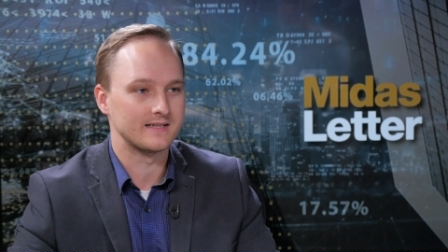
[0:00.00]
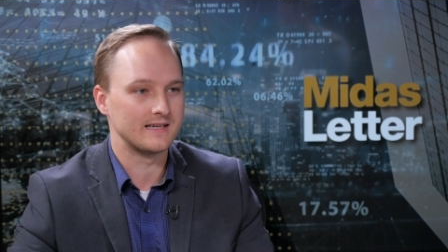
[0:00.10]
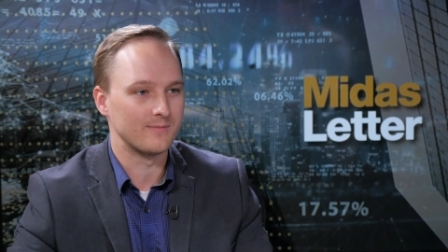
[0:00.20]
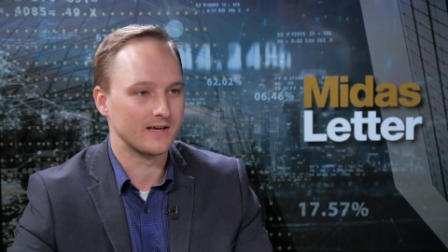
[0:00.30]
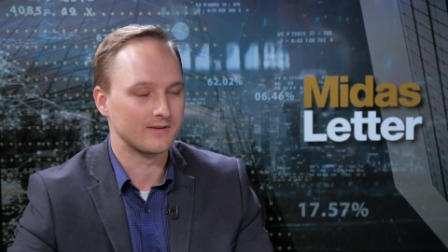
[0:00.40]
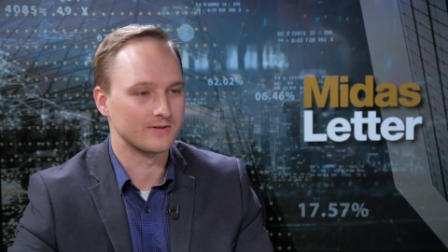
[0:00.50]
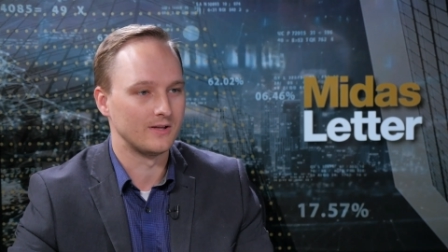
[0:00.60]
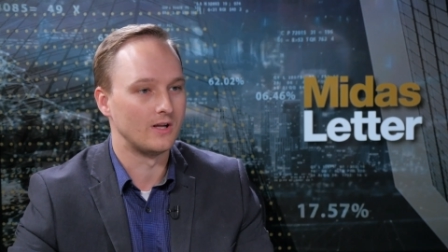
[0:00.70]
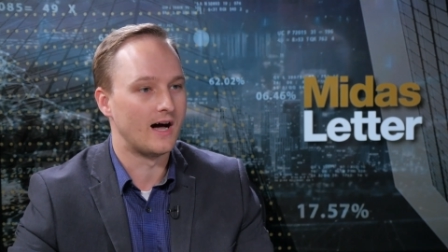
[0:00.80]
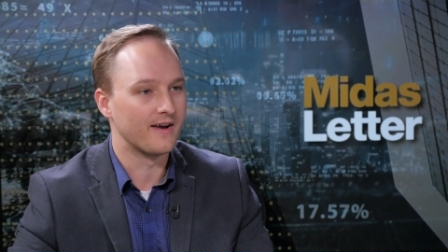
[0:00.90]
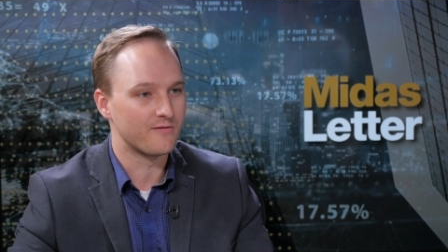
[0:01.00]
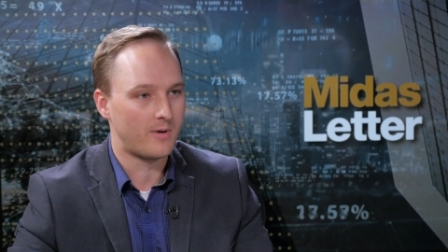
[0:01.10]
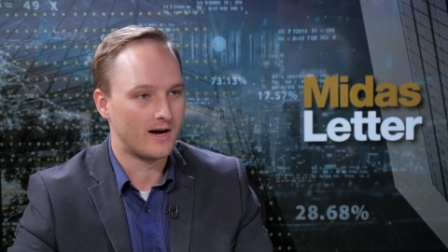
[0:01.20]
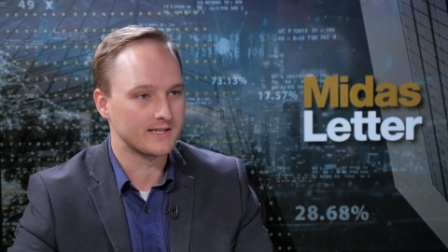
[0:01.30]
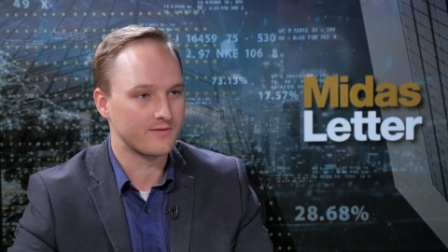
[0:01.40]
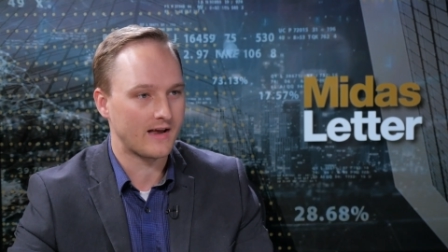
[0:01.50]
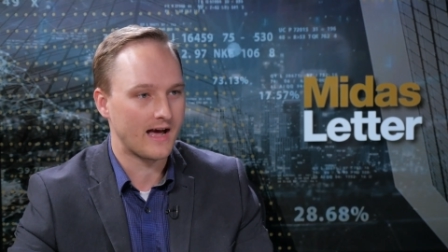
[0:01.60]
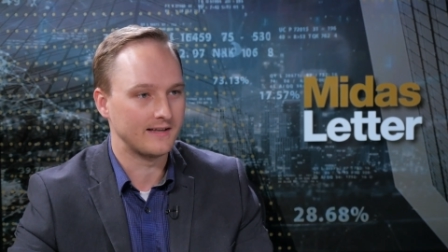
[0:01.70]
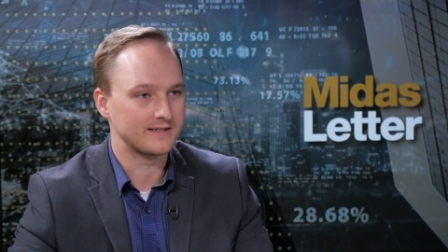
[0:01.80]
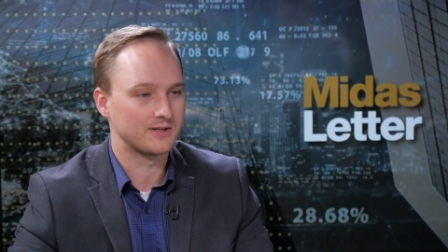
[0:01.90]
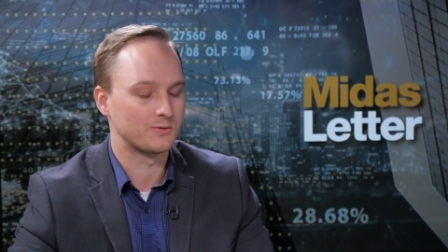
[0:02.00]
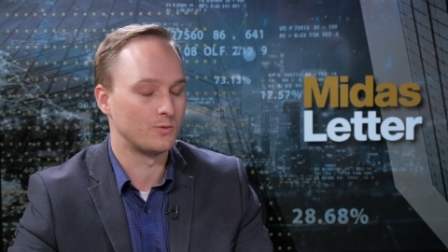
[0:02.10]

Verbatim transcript: seem like there's a lot of positive catalysts,